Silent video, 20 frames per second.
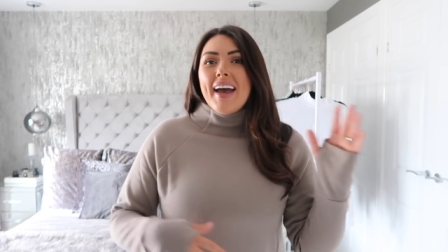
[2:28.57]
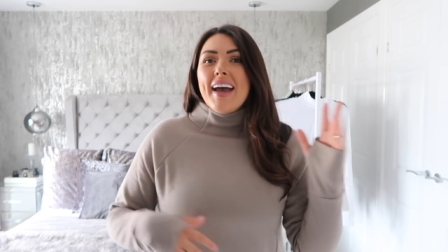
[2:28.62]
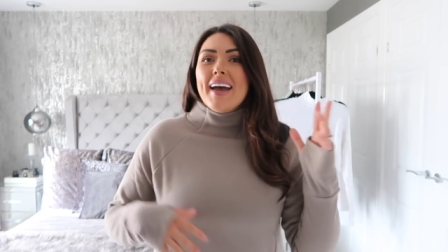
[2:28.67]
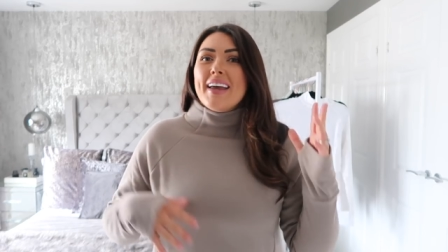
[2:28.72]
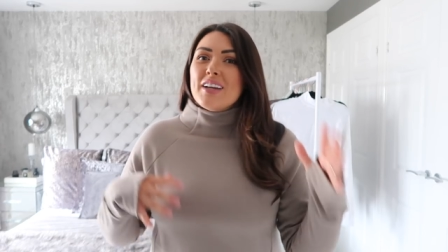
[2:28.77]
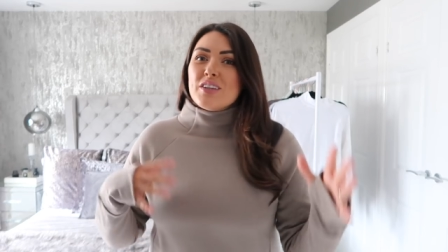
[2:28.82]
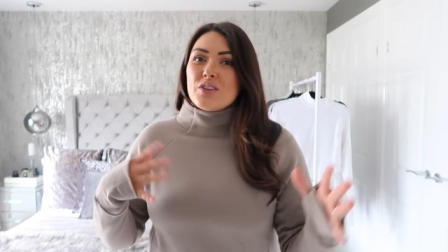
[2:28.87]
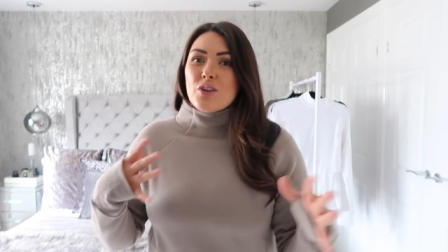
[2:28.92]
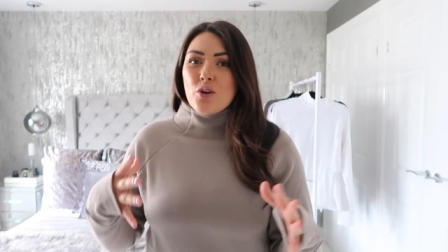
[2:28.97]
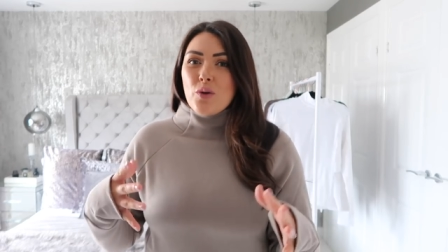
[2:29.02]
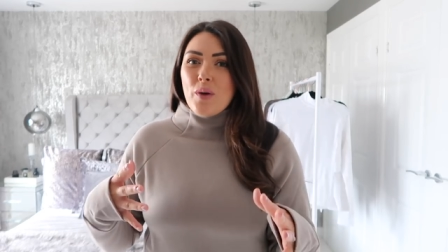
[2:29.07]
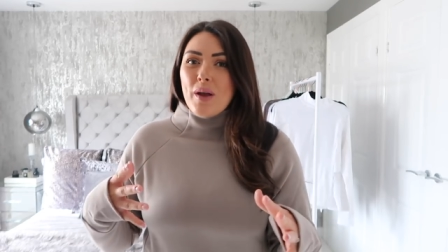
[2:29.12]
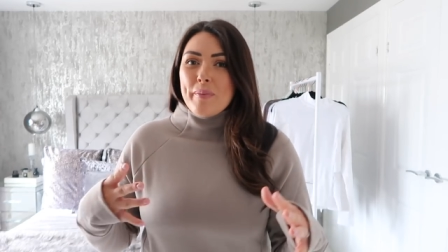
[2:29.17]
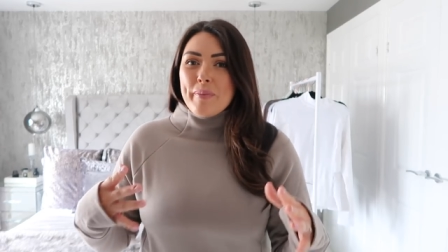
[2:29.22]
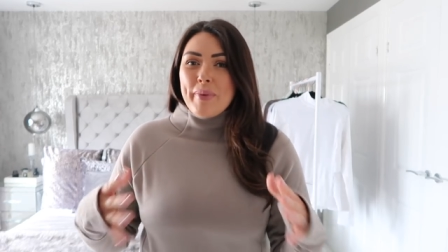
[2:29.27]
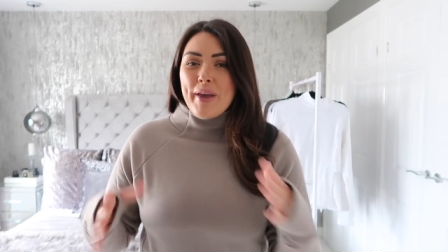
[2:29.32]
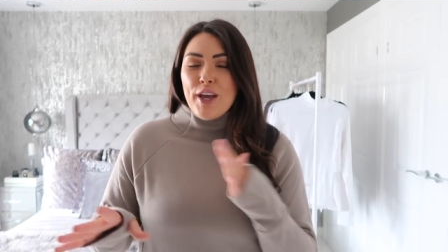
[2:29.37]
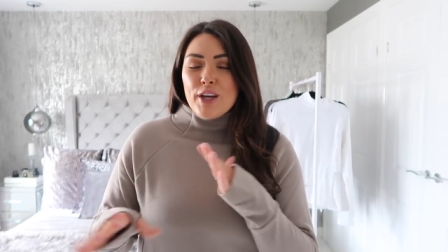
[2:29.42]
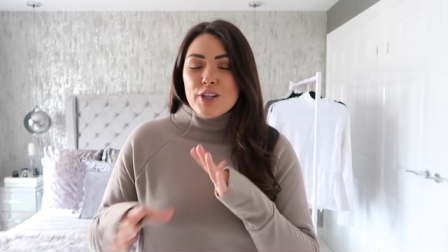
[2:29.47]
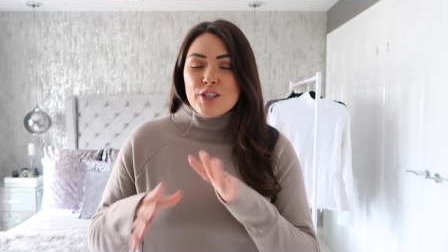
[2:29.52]
and it's not quite
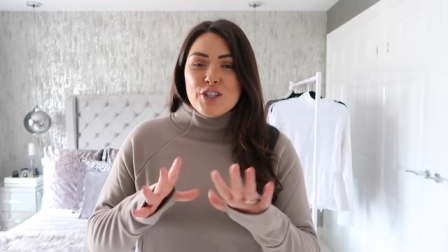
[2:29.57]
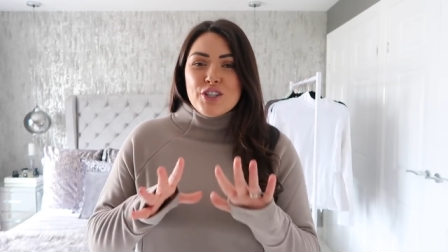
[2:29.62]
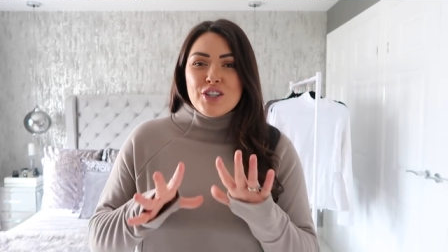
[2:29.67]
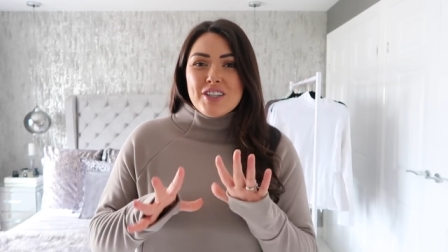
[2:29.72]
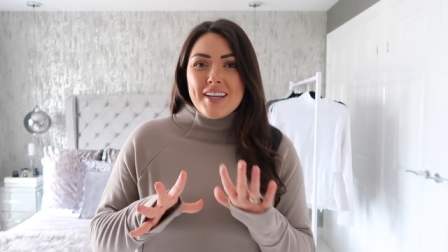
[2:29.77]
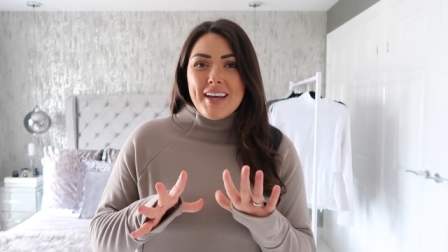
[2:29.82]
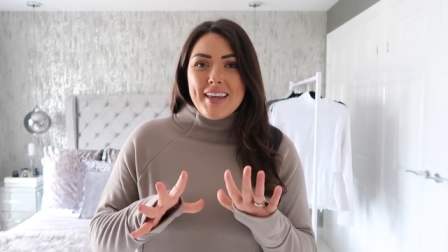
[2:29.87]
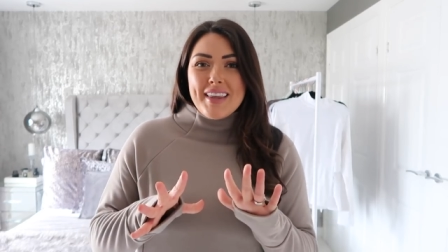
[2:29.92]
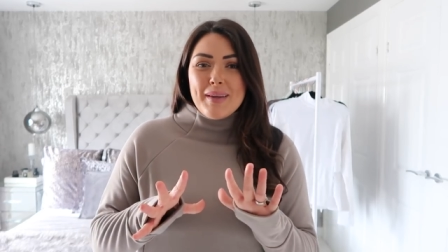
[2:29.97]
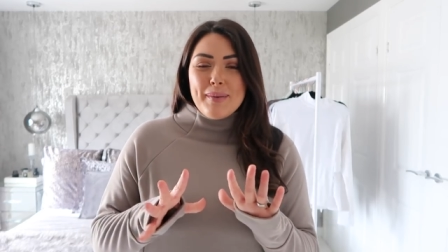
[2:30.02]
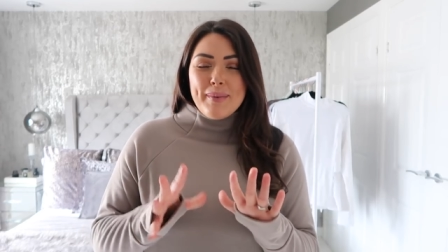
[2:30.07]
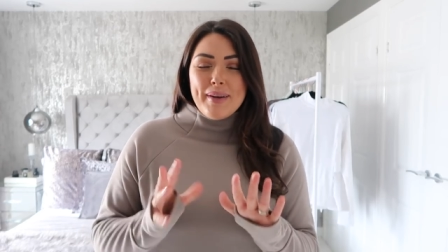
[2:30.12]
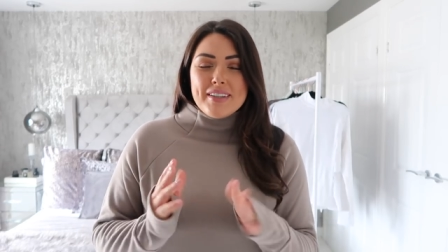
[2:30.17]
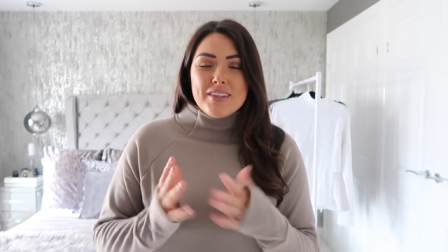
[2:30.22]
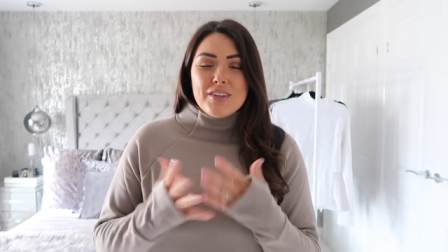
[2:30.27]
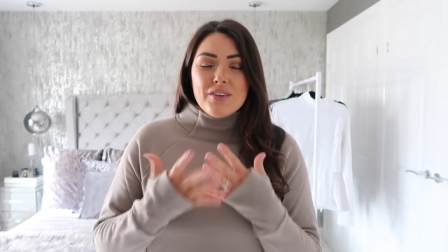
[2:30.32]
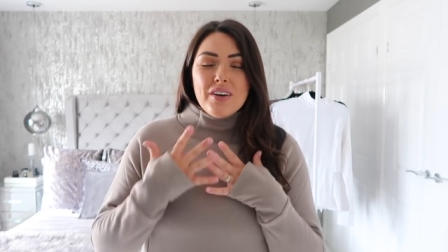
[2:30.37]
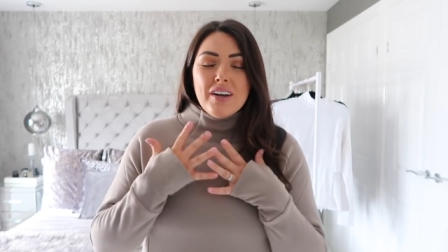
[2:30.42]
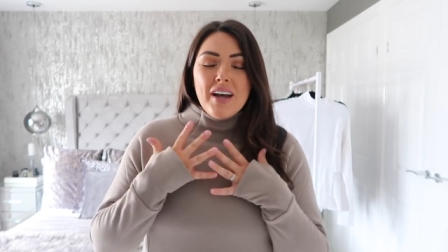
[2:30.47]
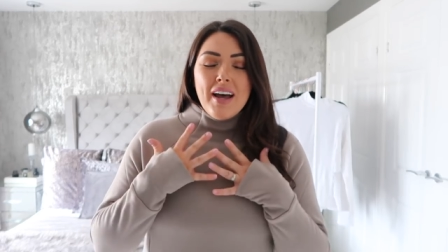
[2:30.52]
beige it's just in the
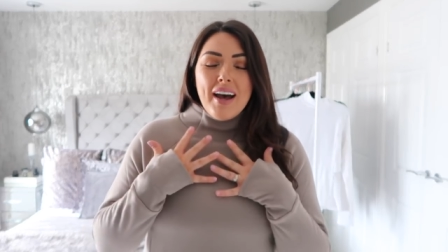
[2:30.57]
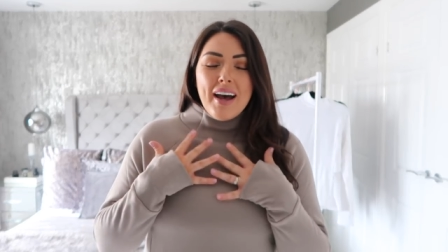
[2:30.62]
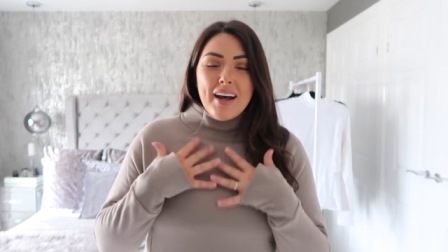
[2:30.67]
middle